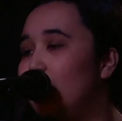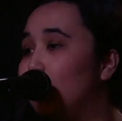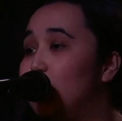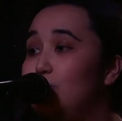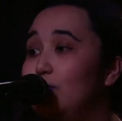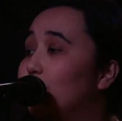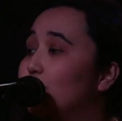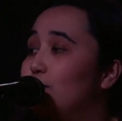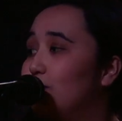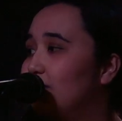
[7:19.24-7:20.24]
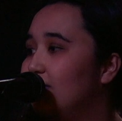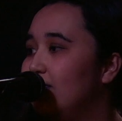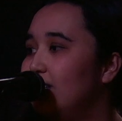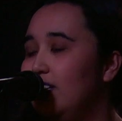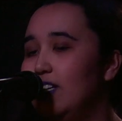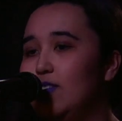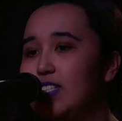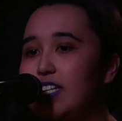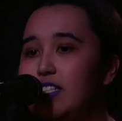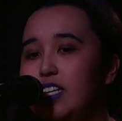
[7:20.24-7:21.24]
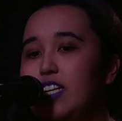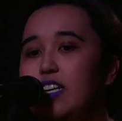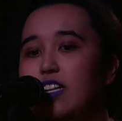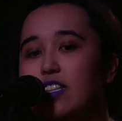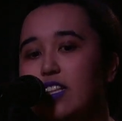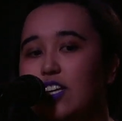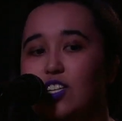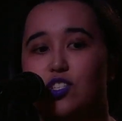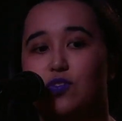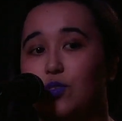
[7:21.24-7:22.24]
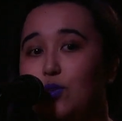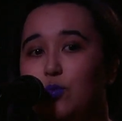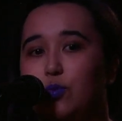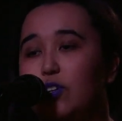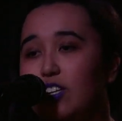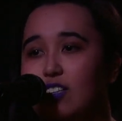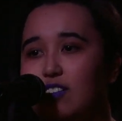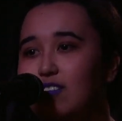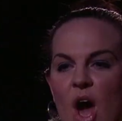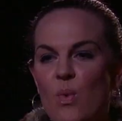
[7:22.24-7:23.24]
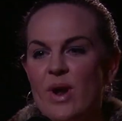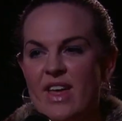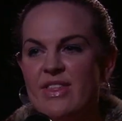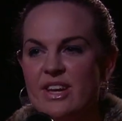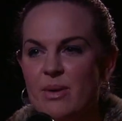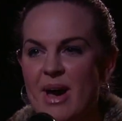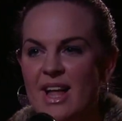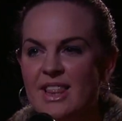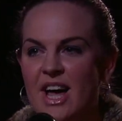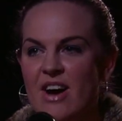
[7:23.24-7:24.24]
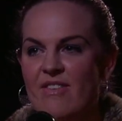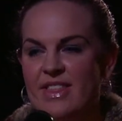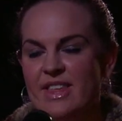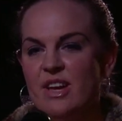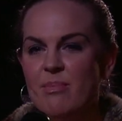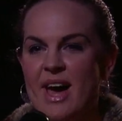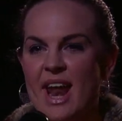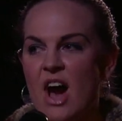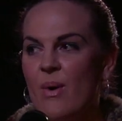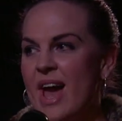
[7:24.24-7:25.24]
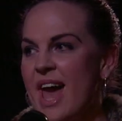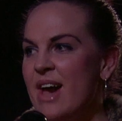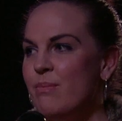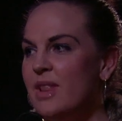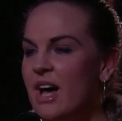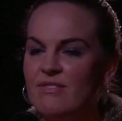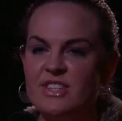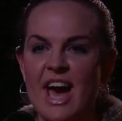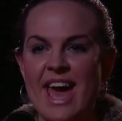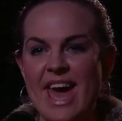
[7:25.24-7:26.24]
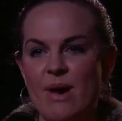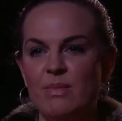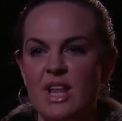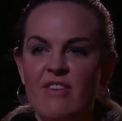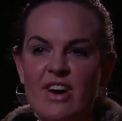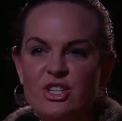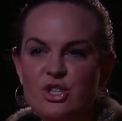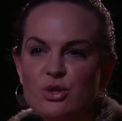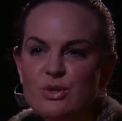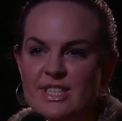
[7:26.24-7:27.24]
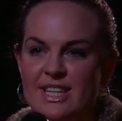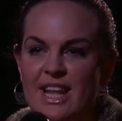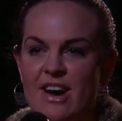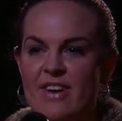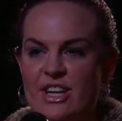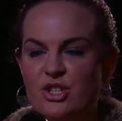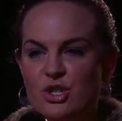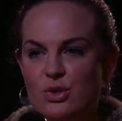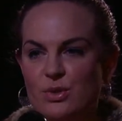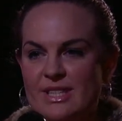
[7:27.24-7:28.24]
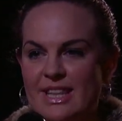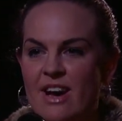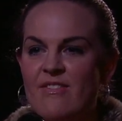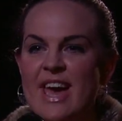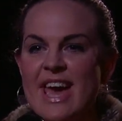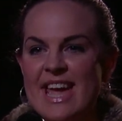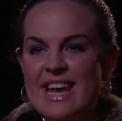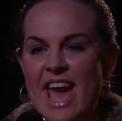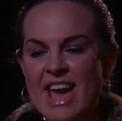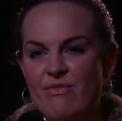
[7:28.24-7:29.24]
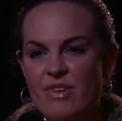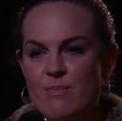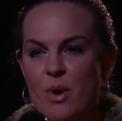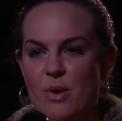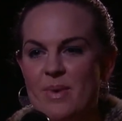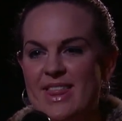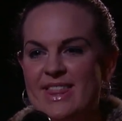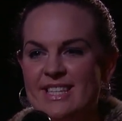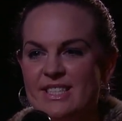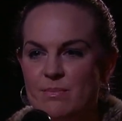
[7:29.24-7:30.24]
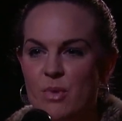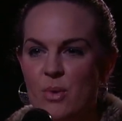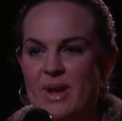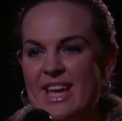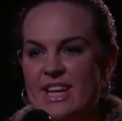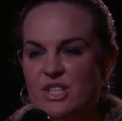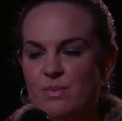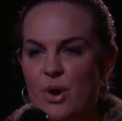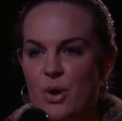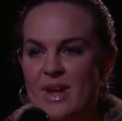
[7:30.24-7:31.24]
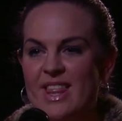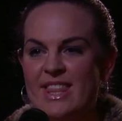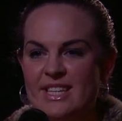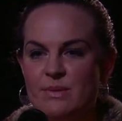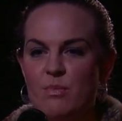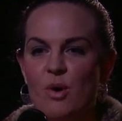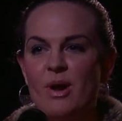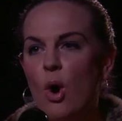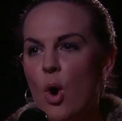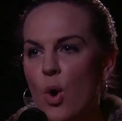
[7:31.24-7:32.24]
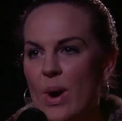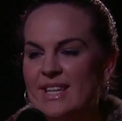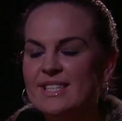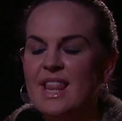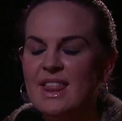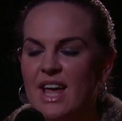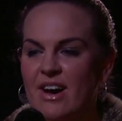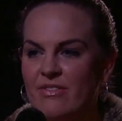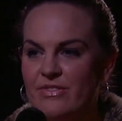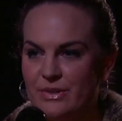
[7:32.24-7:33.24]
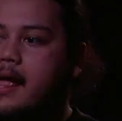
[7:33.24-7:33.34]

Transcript: It was beautiful. It was like seeing things through water. When I think about love, I think about how I am loved. I am love. I choose to love. I choose love in every moment, this moment, each moment, this moment, always love.